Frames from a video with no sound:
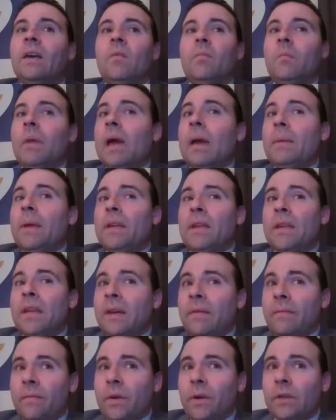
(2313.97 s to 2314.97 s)
Maybe
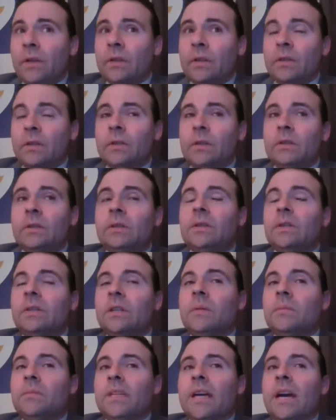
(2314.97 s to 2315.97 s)
Denver
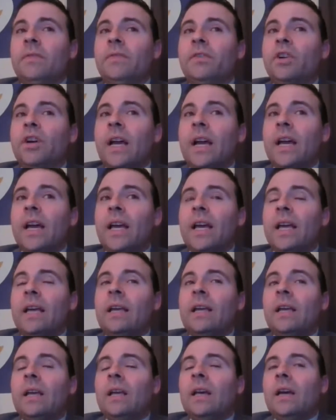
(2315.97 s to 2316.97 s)
comes after
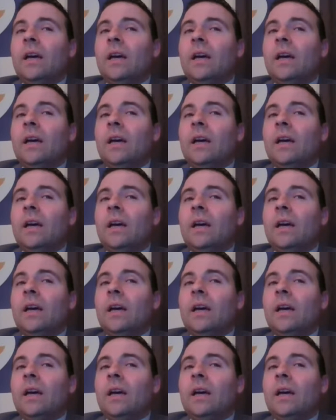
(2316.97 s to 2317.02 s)
a